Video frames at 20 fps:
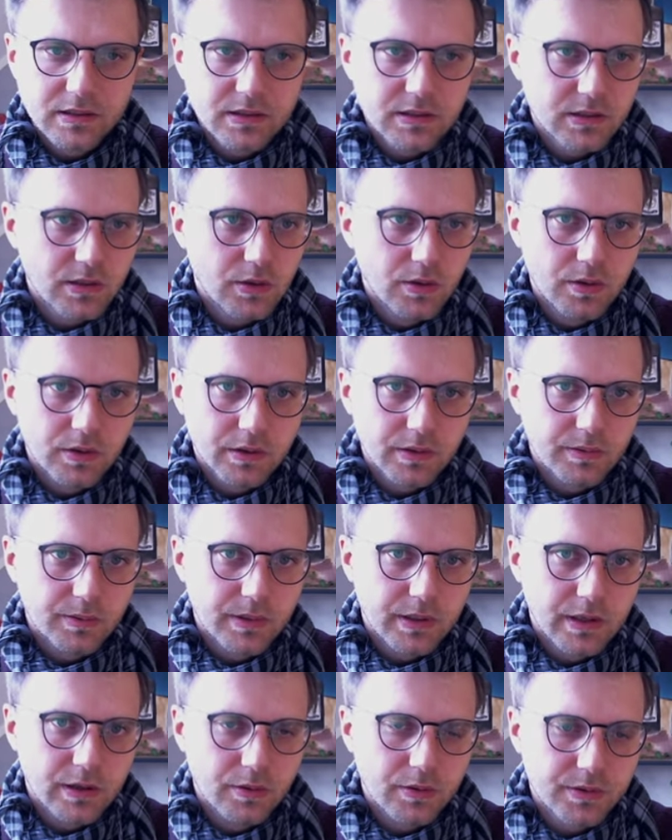So you
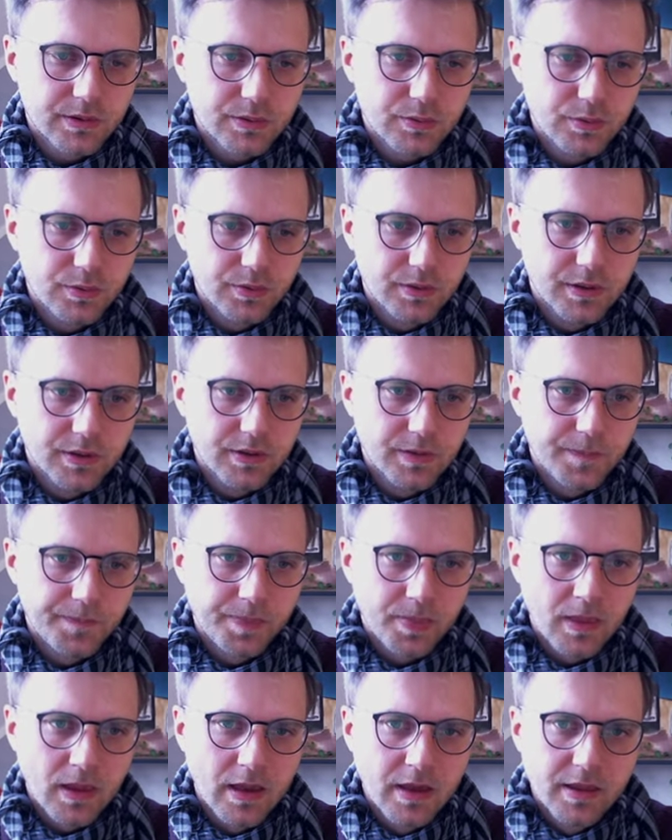go through the,
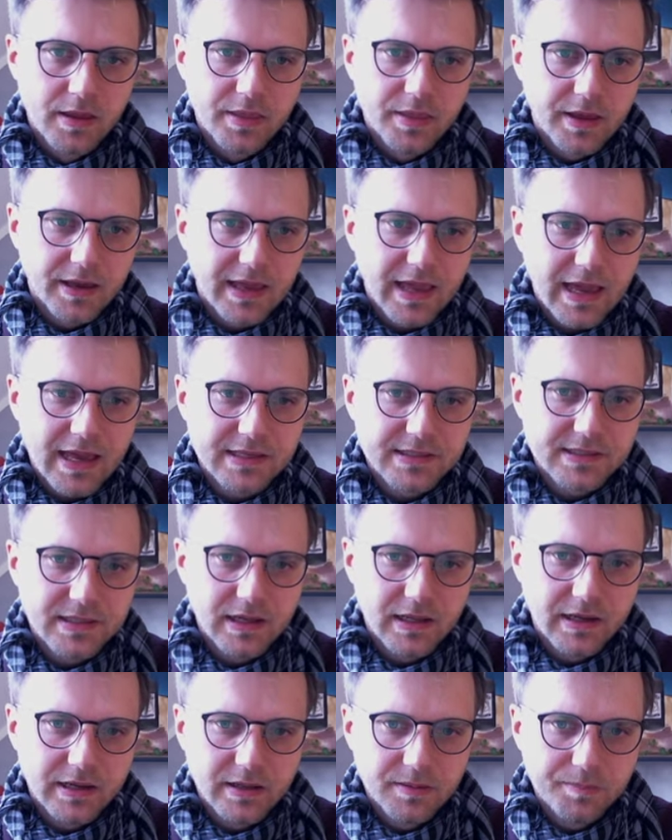the
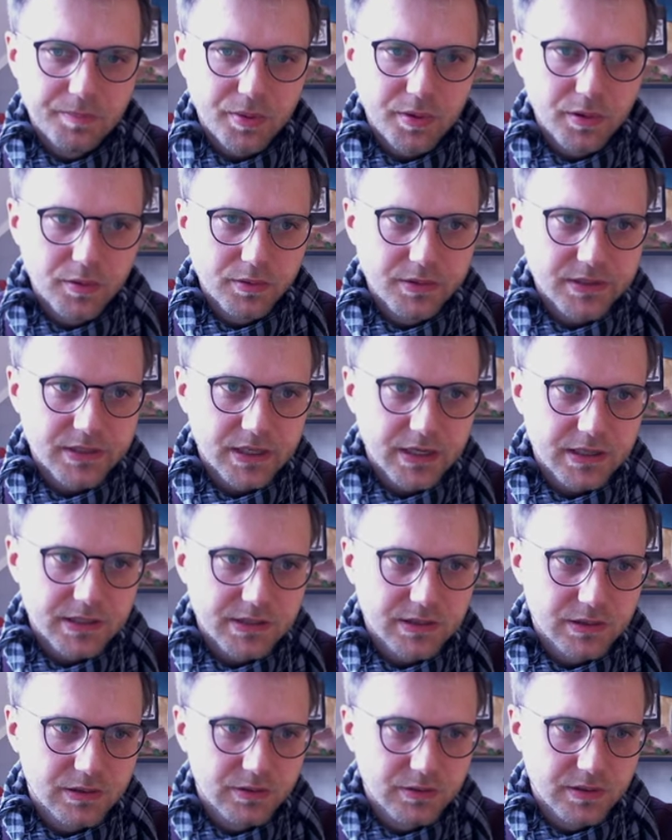castellated
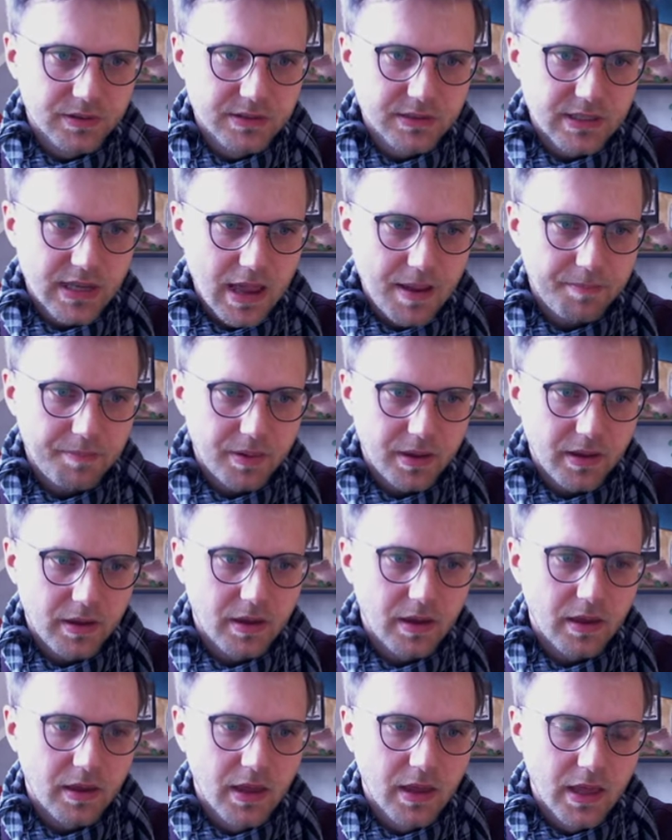process to the
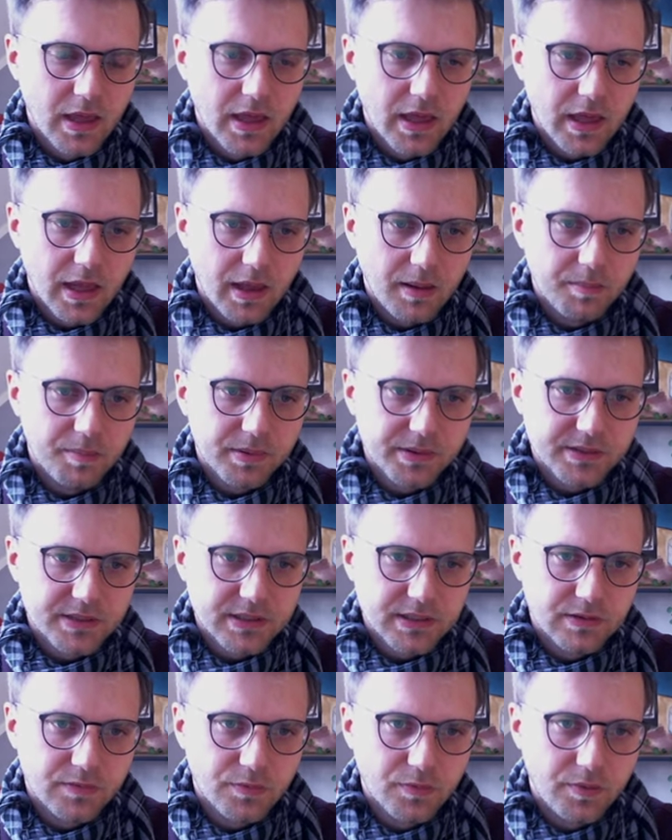snapping,
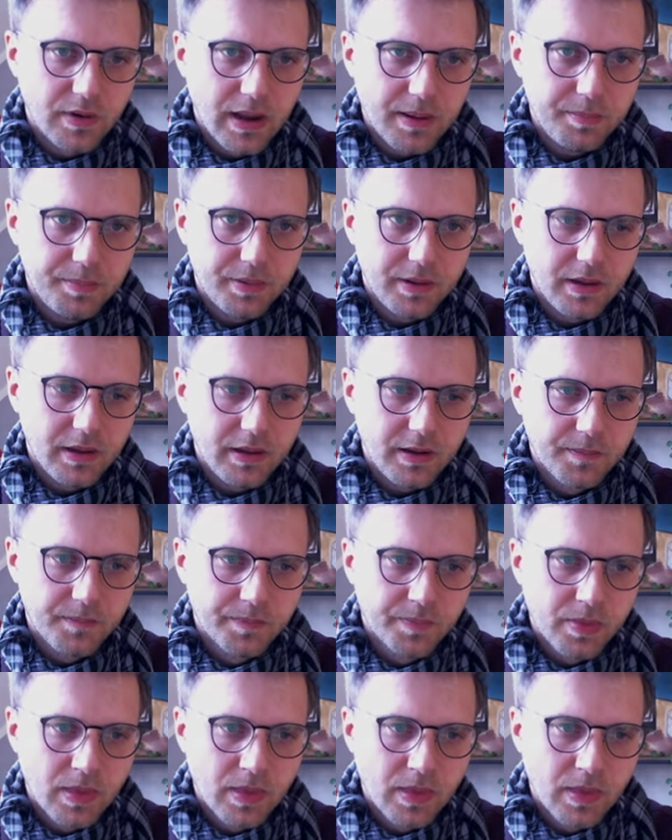implicit wrapping,